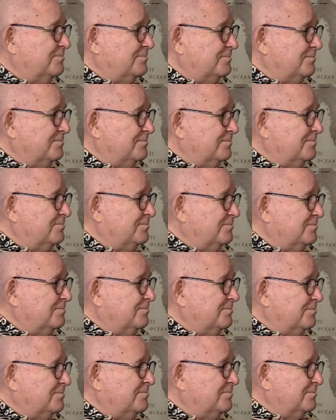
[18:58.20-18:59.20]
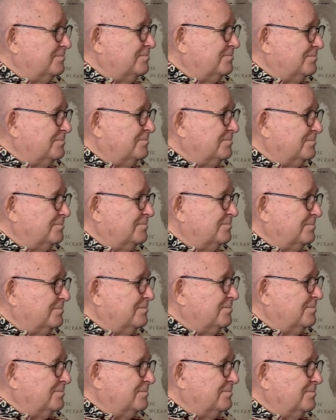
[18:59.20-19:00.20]

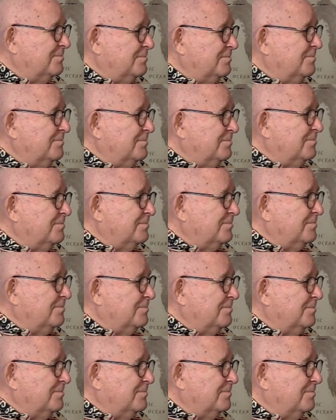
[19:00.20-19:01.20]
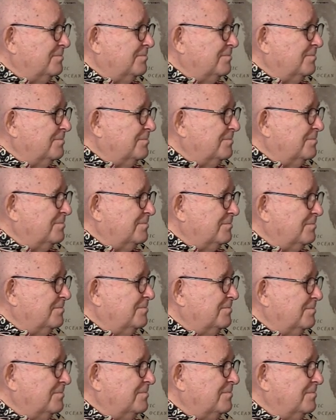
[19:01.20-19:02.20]

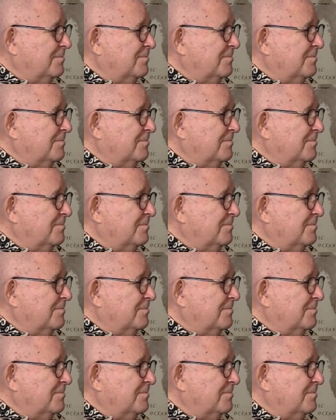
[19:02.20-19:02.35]
No words are spoken by the person on screen.